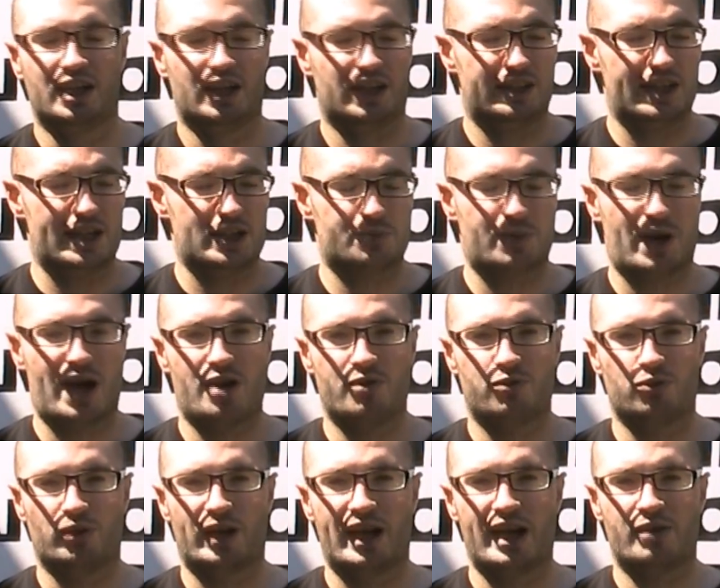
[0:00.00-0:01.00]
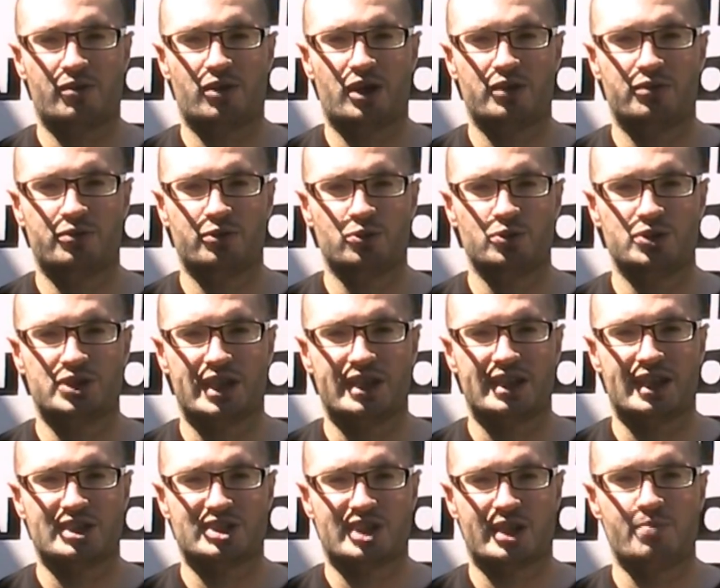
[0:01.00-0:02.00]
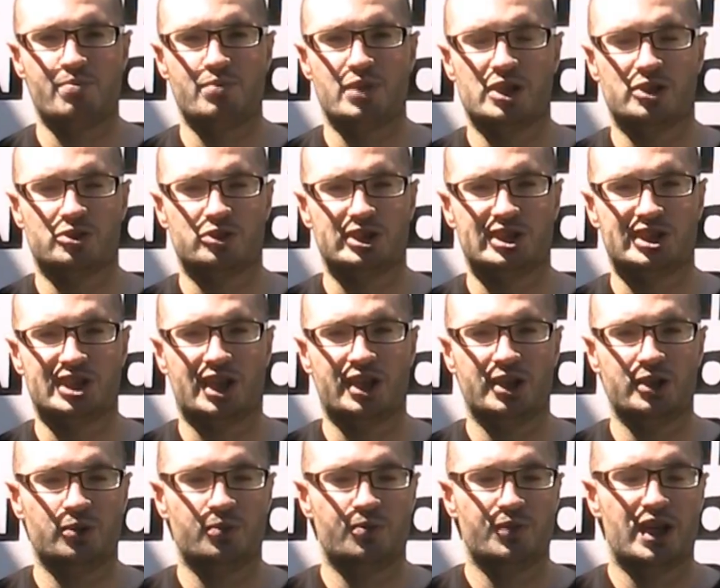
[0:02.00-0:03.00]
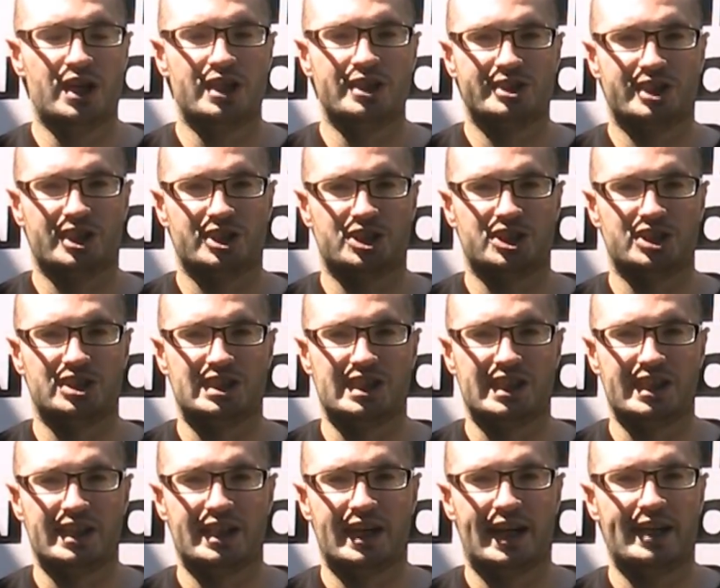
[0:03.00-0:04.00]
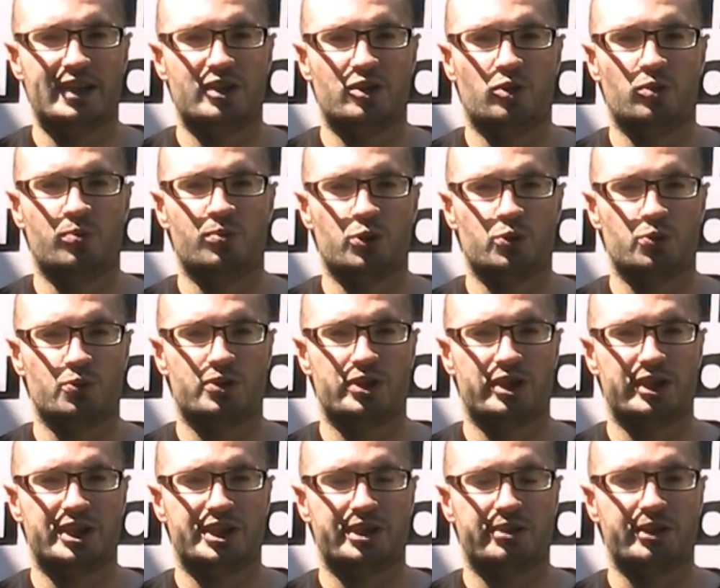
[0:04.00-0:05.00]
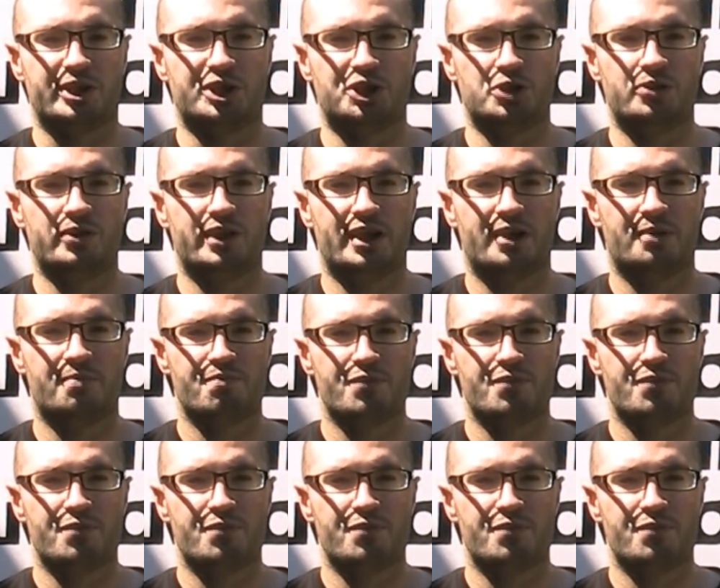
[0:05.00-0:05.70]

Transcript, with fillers: less powerful air rifles in that same military style, such as the Haenel Model 33 Junior